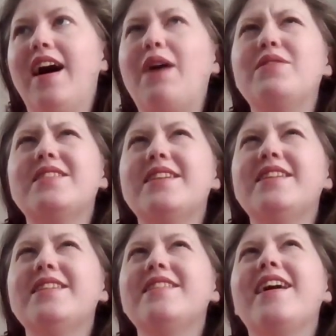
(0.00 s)
I was
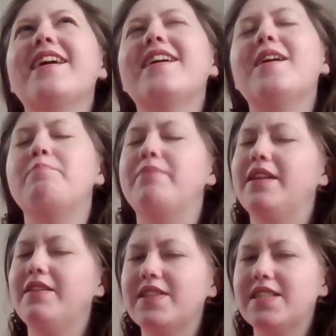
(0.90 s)
in like a
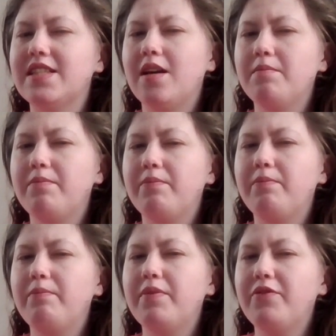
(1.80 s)
bit of a slump
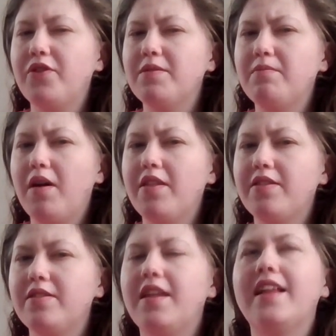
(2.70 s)
before the month,
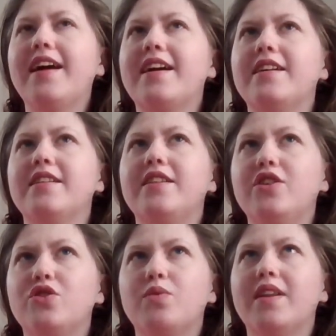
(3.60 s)
not like a
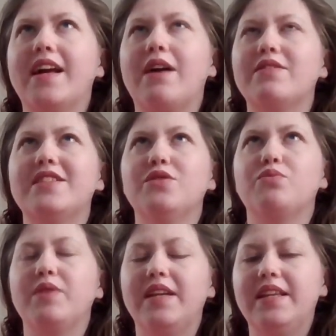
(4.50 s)
huge one, like I was
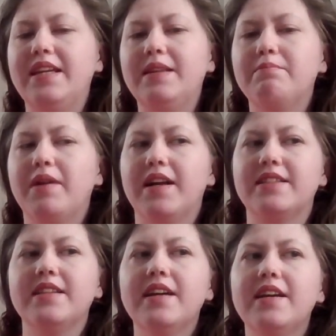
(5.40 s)
still reading,
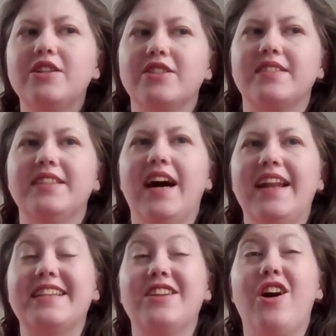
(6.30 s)
but just
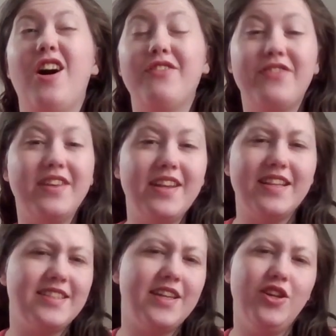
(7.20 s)
not as often
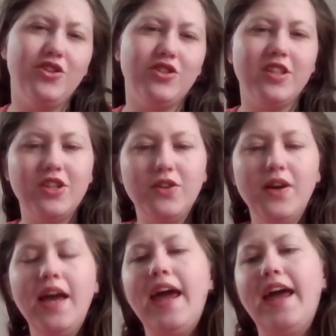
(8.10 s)
as I usually do,
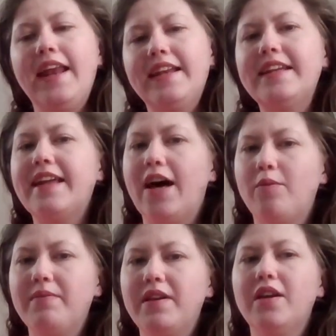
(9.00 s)
and it did
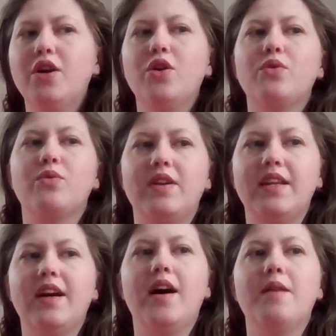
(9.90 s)
help me
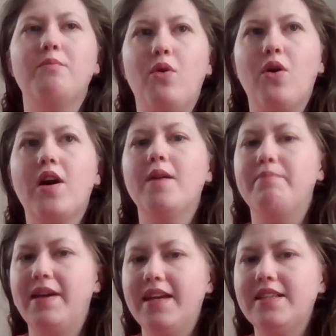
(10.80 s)
read more a
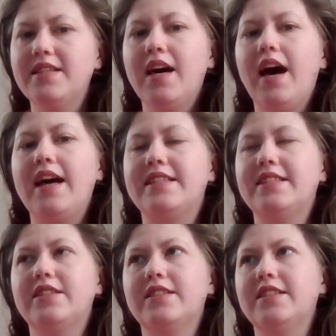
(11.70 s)
bit. I
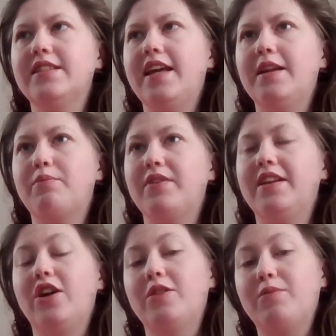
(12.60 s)
still didn't end up
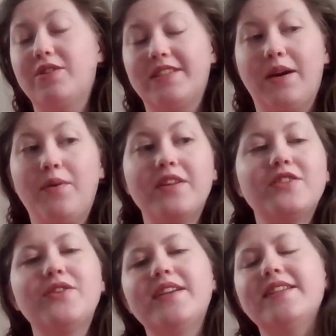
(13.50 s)
reading all the books I wanted
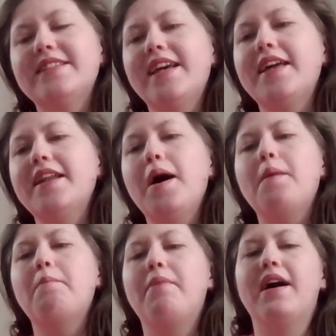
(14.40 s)
to, as I said,
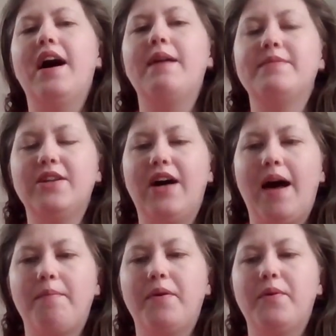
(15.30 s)
but I'm still
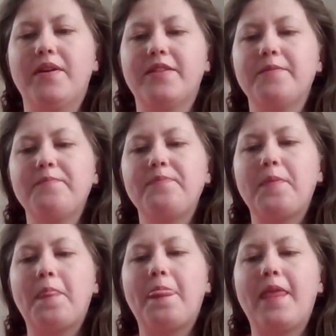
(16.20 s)
happy with
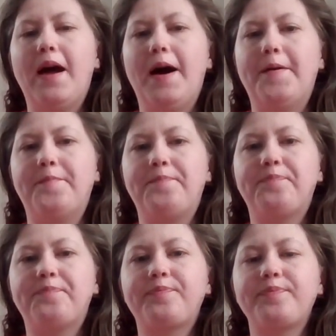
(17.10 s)

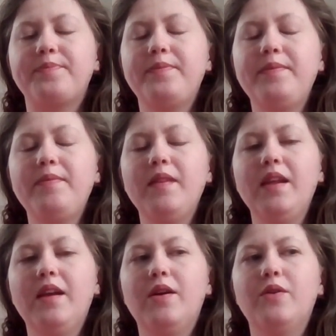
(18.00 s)

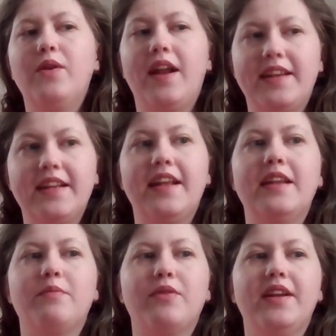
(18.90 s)
what I did
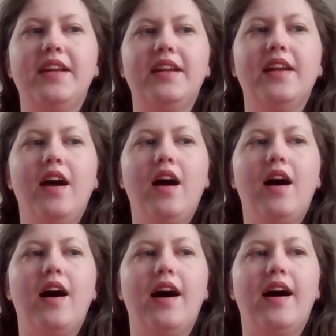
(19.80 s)
end up reading.
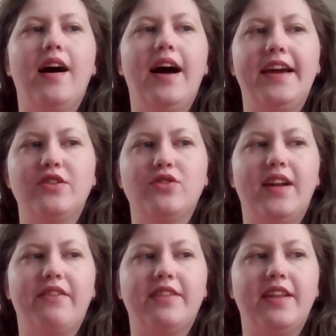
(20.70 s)
I
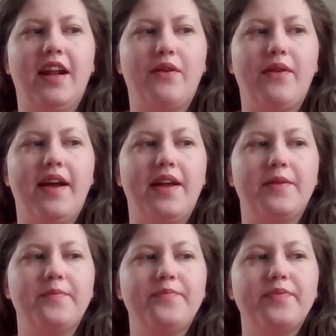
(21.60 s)
enjoyed everything I read.